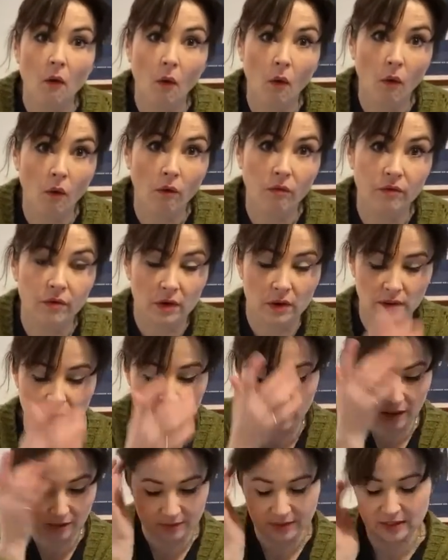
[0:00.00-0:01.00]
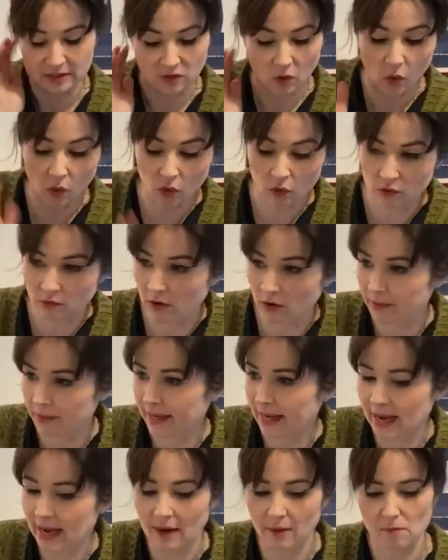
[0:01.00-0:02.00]
awful at the moment. It's all
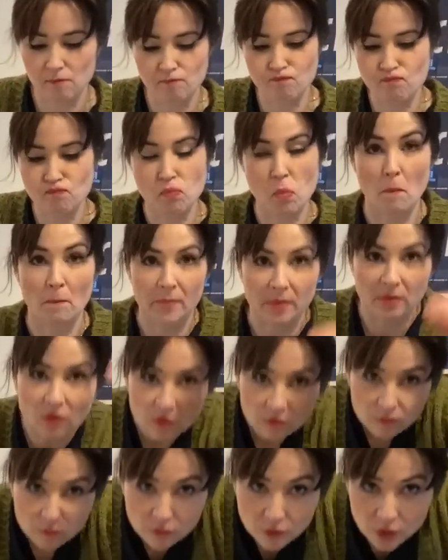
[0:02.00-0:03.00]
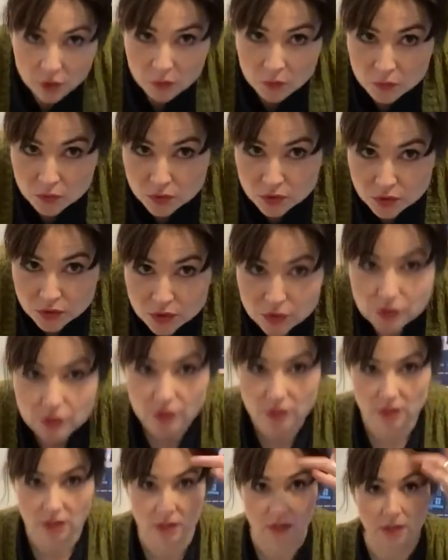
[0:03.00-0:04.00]
growing out. I've got roots.
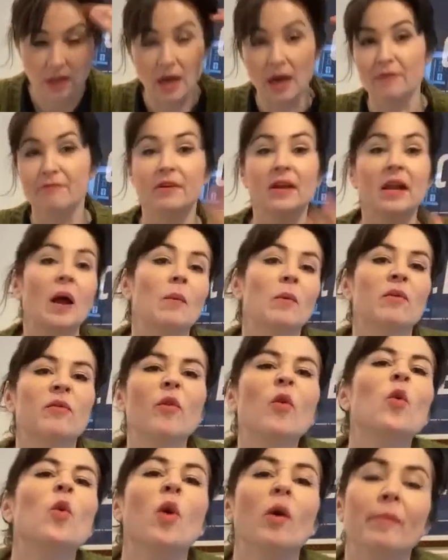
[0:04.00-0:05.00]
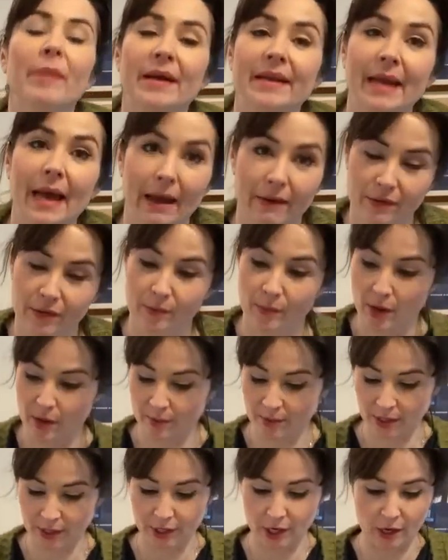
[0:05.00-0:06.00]
I feel like we've all got bad hair at the
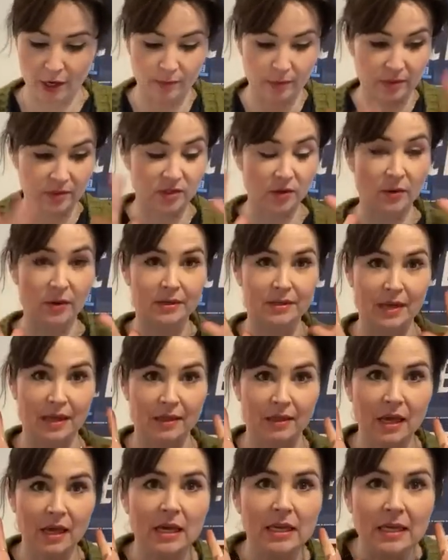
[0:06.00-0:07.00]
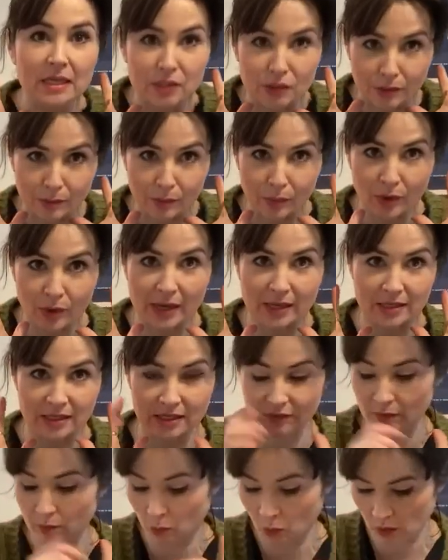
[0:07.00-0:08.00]
moment, I know, but so it's, I think I need to embrace
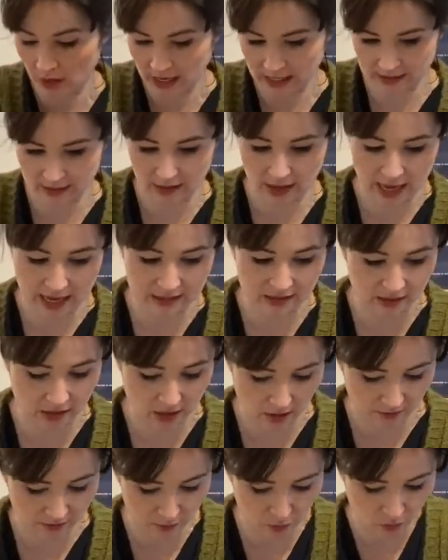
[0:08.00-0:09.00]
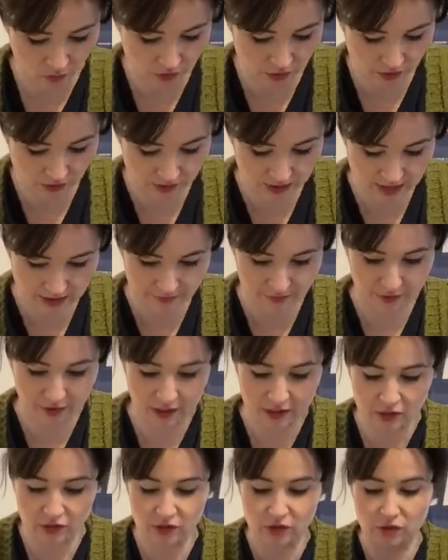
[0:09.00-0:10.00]
even more head, headscarves more so than ever. And
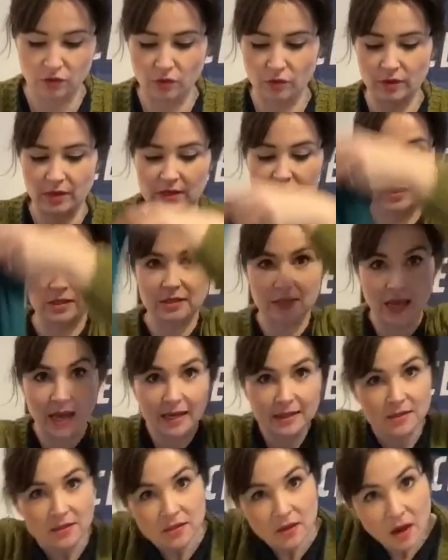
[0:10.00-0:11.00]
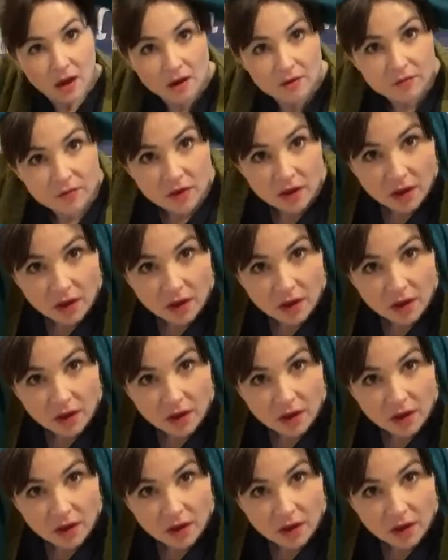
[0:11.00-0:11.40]
I just thought this as a headscarf,